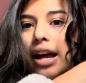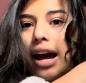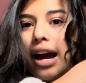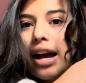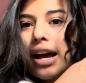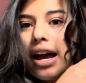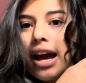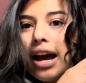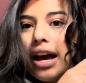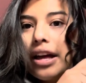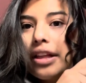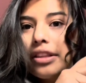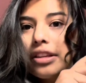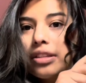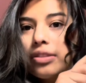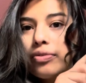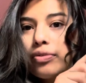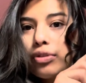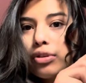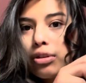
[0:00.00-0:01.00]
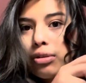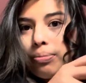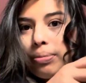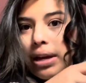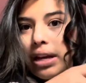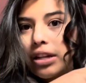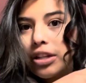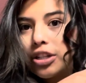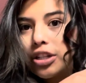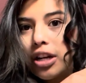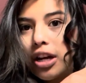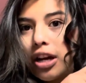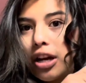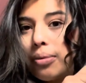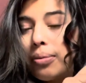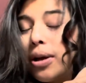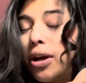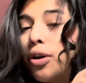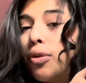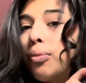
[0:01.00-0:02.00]
I had this food bank
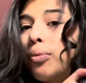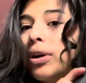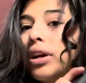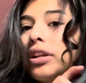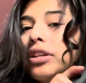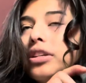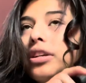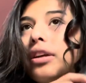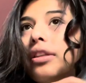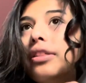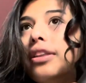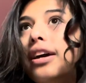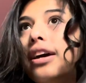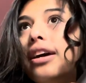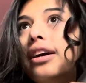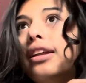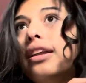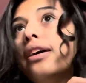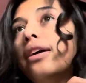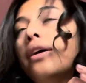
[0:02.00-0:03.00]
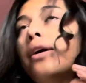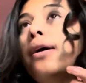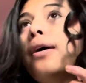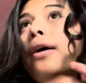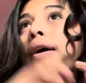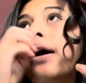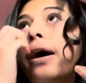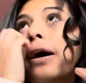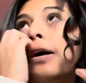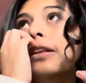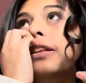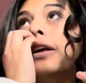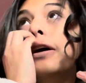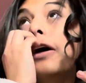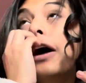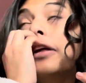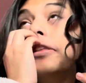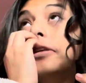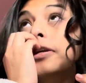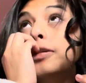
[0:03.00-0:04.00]
job, which then
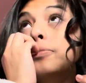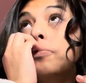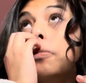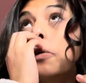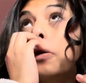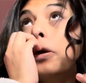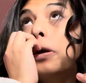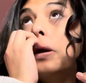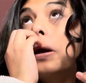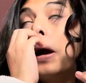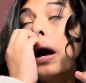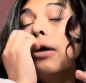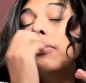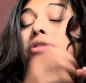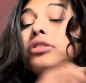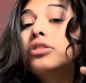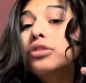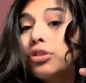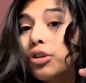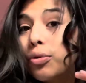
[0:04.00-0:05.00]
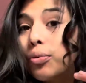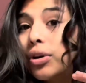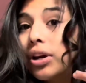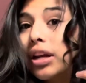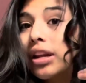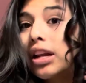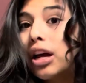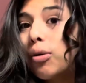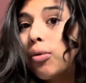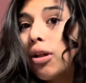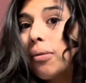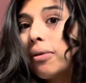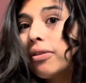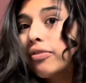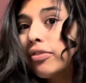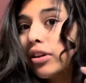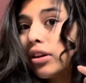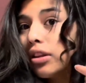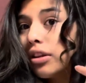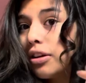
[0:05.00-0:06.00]
at this point I was still working at Walmart
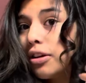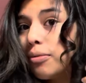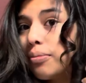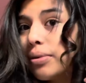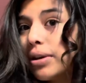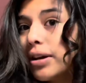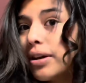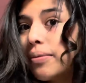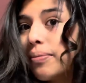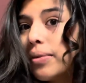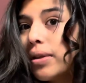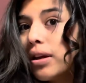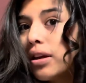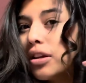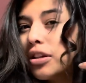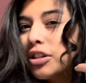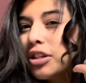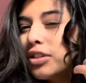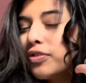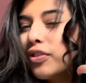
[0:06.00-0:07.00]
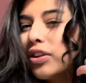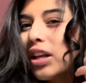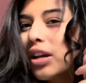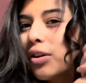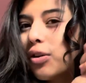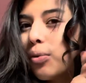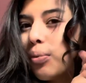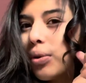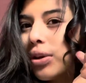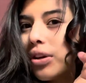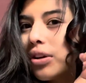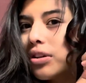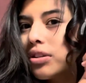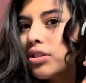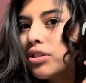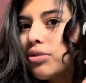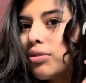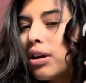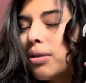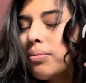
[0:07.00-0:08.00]
for a little bit, just for like a week or
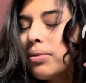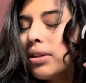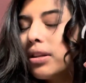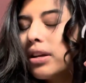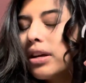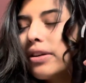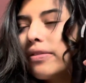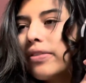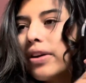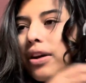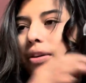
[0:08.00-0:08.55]
2 I believe,